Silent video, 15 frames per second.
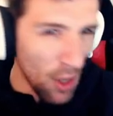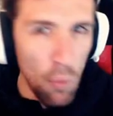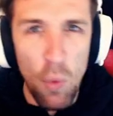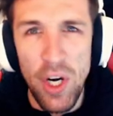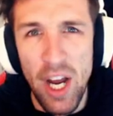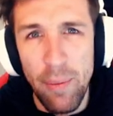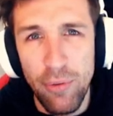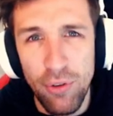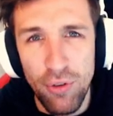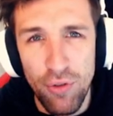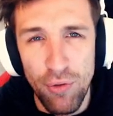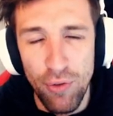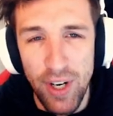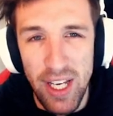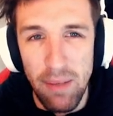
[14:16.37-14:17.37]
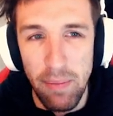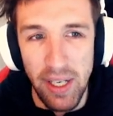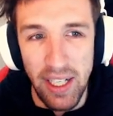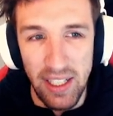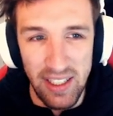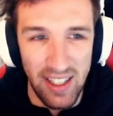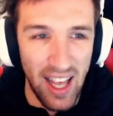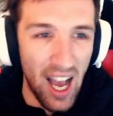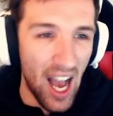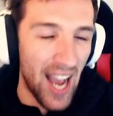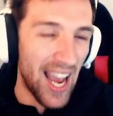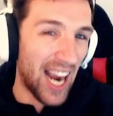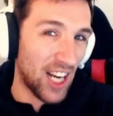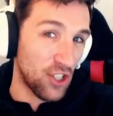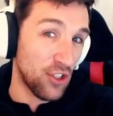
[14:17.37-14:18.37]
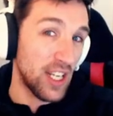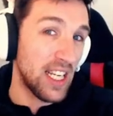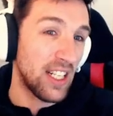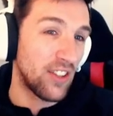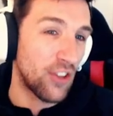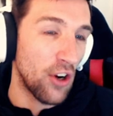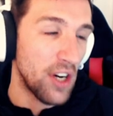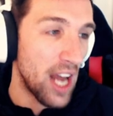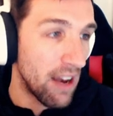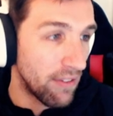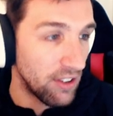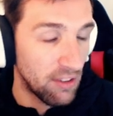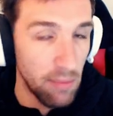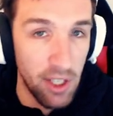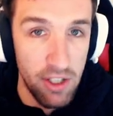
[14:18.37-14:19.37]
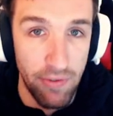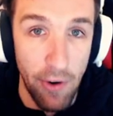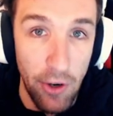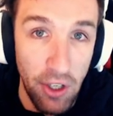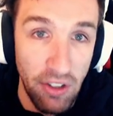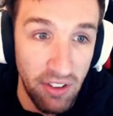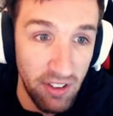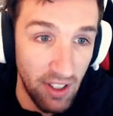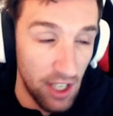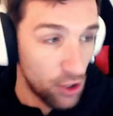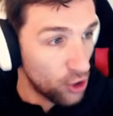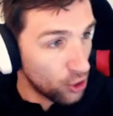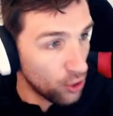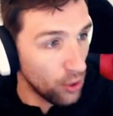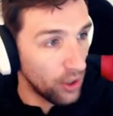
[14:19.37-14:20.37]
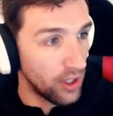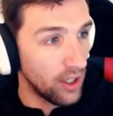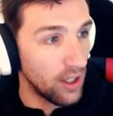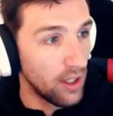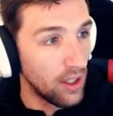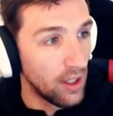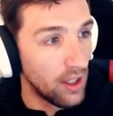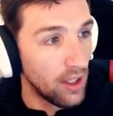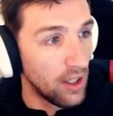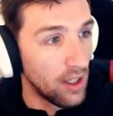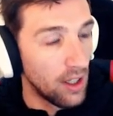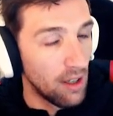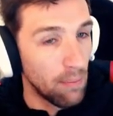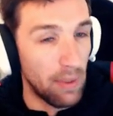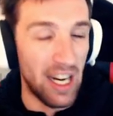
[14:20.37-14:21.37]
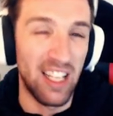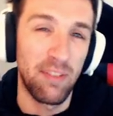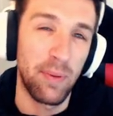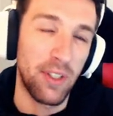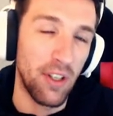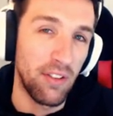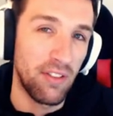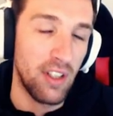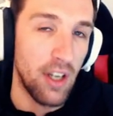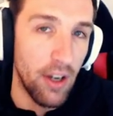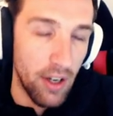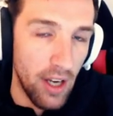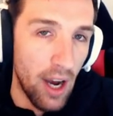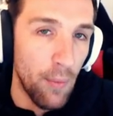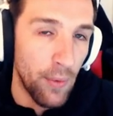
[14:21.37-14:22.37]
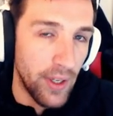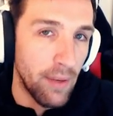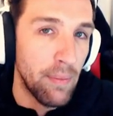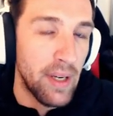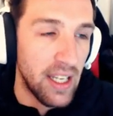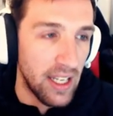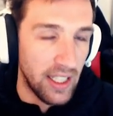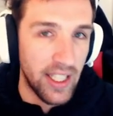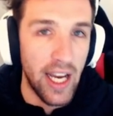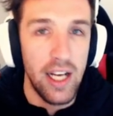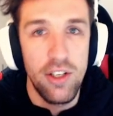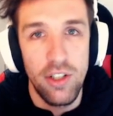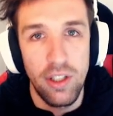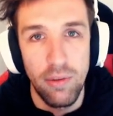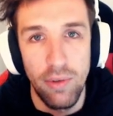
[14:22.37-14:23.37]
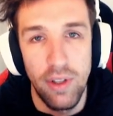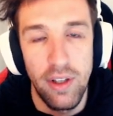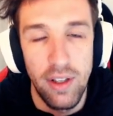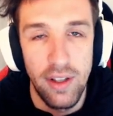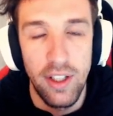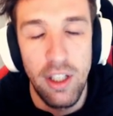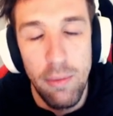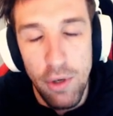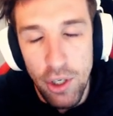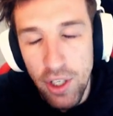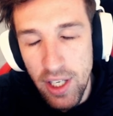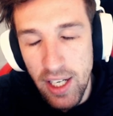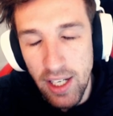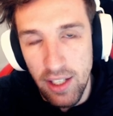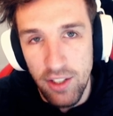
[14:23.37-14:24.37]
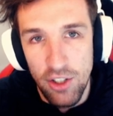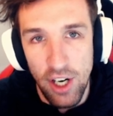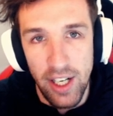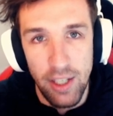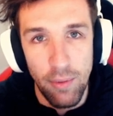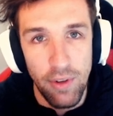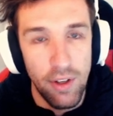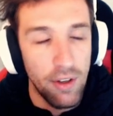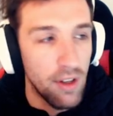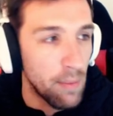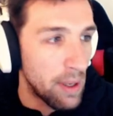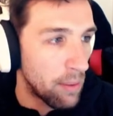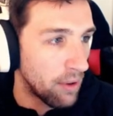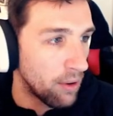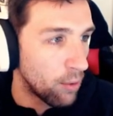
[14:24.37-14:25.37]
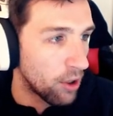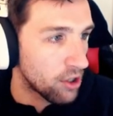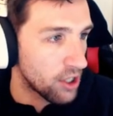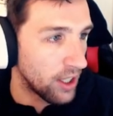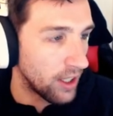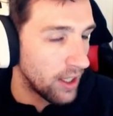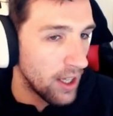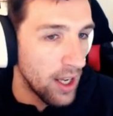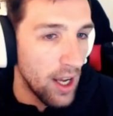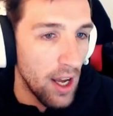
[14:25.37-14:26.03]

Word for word: when I'm streaming, that I actually don't have as much focus as I should. But that's because, you know, I want to be engaging with the community and chatting with all the people watching.